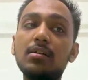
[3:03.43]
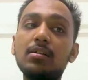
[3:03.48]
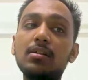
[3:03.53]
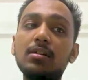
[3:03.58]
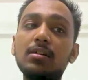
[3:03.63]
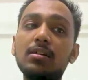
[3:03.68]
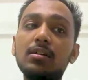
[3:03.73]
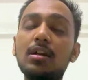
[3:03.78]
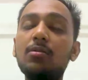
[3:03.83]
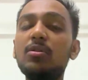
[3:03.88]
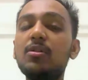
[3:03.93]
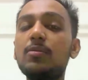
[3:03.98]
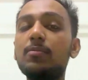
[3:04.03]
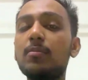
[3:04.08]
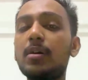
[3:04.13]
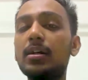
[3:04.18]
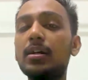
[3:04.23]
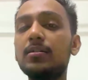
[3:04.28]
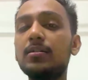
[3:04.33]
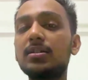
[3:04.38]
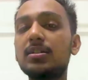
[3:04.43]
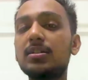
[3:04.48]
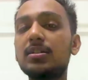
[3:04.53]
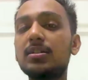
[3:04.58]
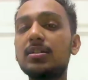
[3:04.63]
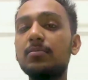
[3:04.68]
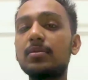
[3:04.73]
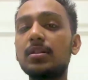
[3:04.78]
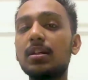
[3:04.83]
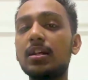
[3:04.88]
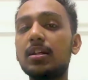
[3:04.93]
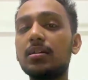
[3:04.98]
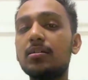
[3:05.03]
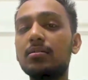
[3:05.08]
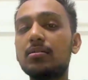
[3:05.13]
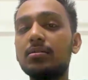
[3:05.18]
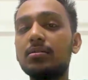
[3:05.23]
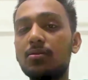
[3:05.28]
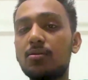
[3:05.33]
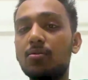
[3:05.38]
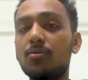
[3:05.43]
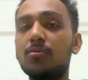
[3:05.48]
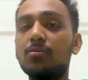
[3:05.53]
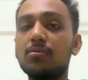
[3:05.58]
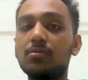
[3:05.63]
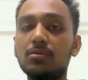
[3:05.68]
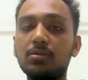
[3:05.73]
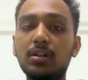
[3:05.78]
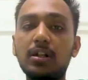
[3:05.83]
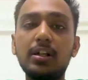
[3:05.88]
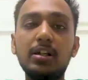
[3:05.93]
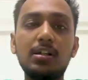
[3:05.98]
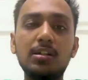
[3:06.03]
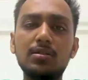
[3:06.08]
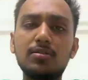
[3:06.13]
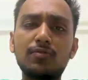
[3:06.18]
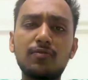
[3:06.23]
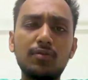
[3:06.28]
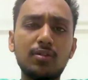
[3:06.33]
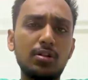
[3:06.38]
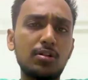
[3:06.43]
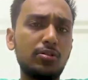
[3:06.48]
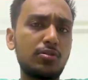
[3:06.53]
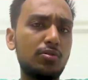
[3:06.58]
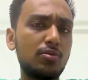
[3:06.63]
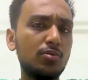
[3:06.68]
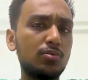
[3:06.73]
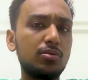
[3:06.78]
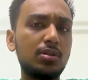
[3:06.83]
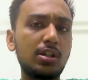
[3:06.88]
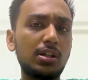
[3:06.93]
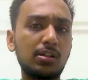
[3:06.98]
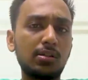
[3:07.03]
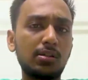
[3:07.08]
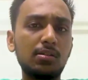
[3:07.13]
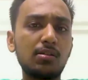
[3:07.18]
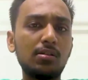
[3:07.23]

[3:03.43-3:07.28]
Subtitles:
Now it might seems like, oh, it is fear too then.